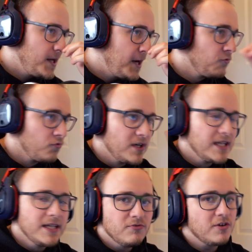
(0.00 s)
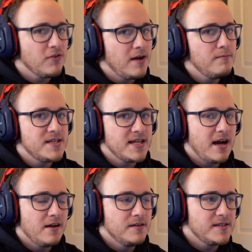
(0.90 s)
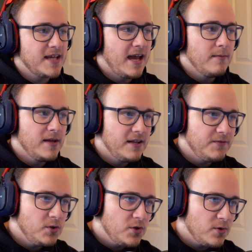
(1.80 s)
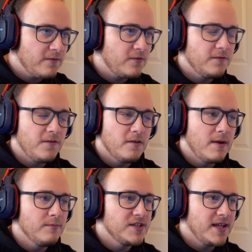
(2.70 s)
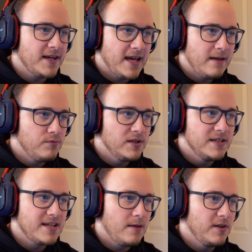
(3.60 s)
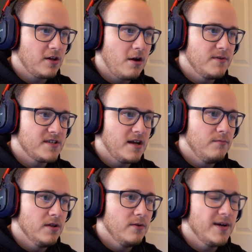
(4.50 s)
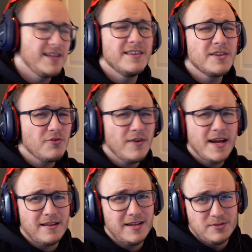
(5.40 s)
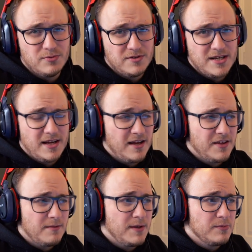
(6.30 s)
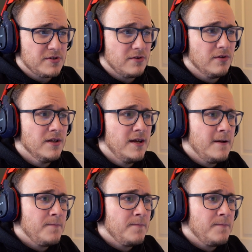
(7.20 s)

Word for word: I really regret missing out on this game. And if you do have fond memories of that game, please tell me in the comments down below. And, and the create a class was, I think people still